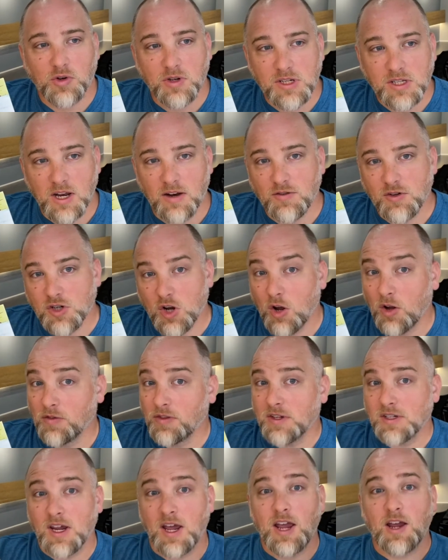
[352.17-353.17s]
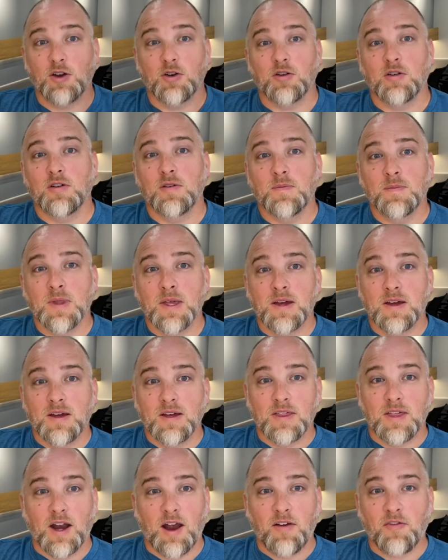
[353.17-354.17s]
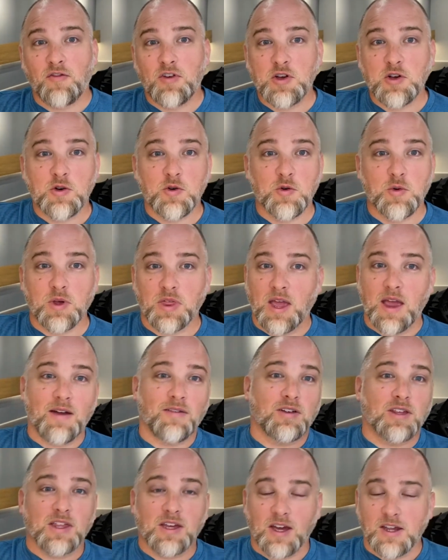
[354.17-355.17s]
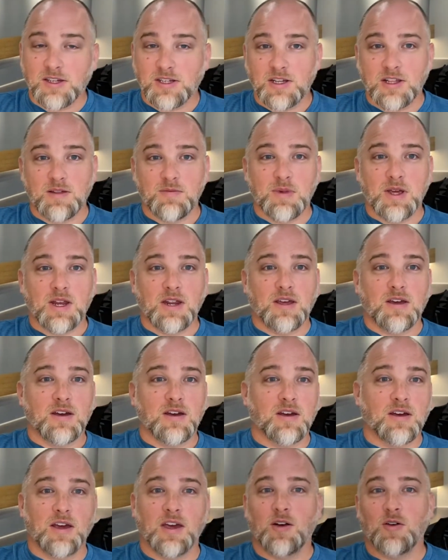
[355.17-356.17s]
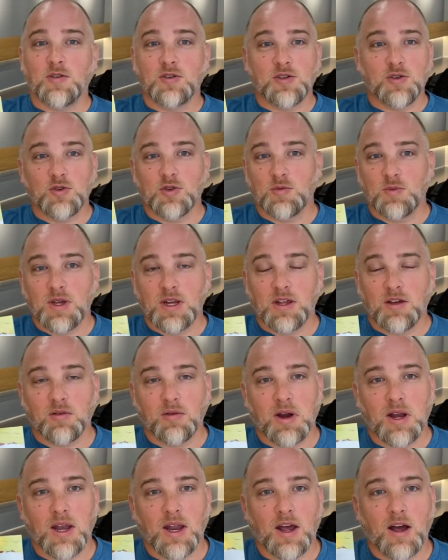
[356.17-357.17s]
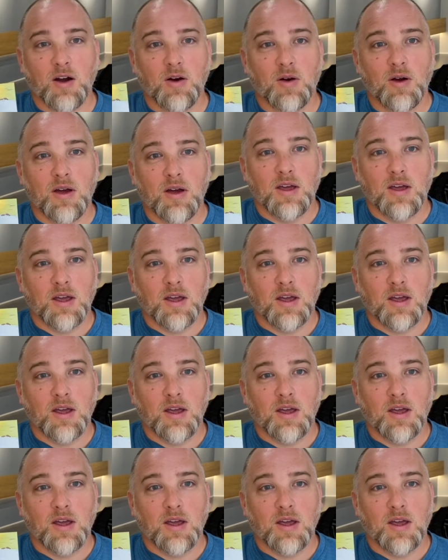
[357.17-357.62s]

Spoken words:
Instead of just all of this anger that I feel with everything I see in the media and on social media right now,